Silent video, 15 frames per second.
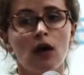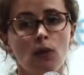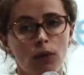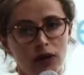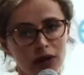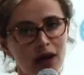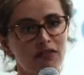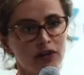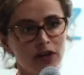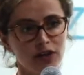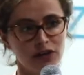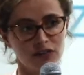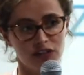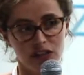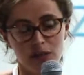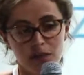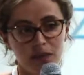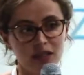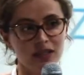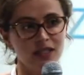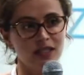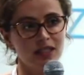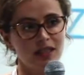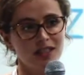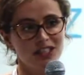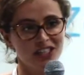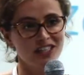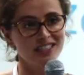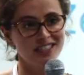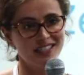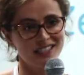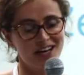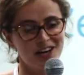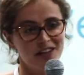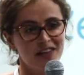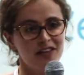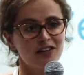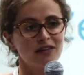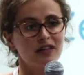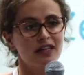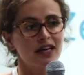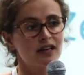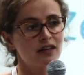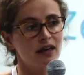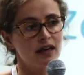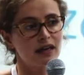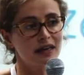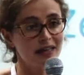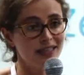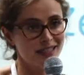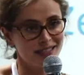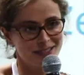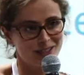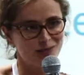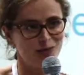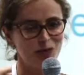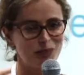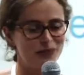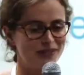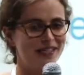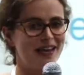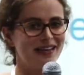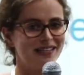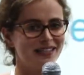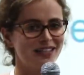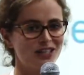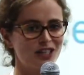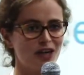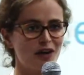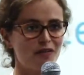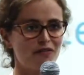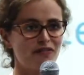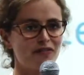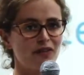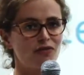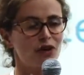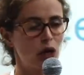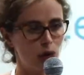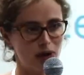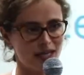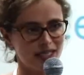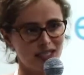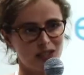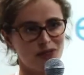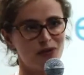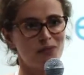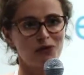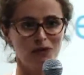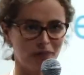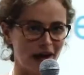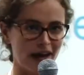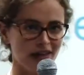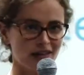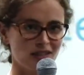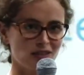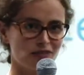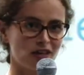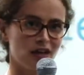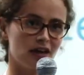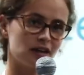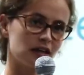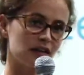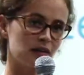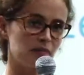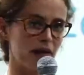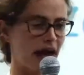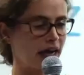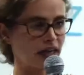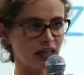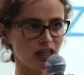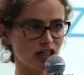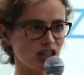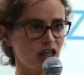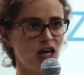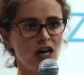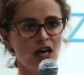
When you have a lot of shipments, the chances are that you'll get at least a small percentage of requests from your buyers regarding the package